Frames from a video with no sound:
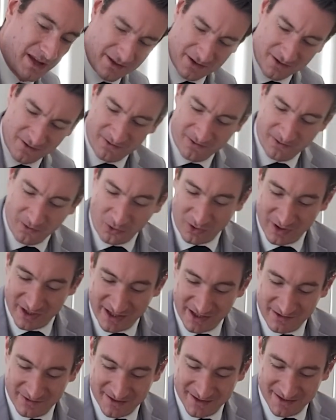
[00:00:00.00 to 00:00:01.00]
4
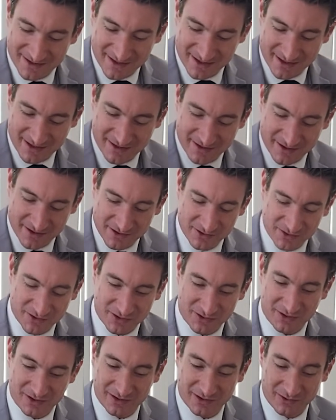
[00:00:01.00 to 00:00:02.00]
leaves is the
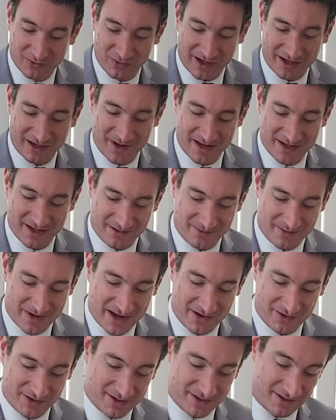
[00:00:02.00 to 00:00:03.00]
usual recommended
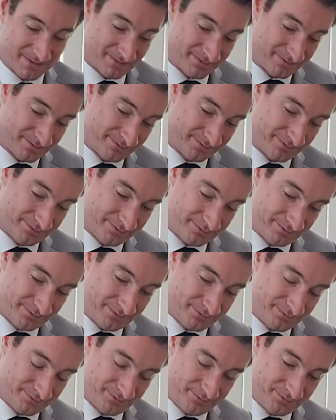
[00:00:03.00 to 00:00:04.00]
amount.
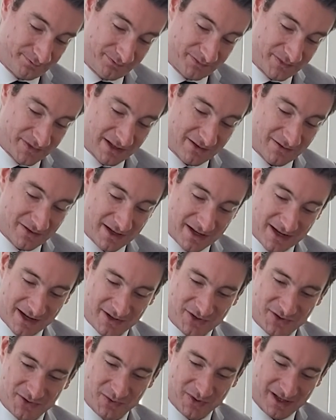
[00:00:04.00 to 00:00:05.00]
Give it a
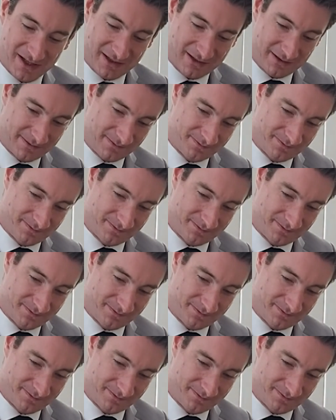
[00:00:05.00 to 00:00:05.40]
nice swirl.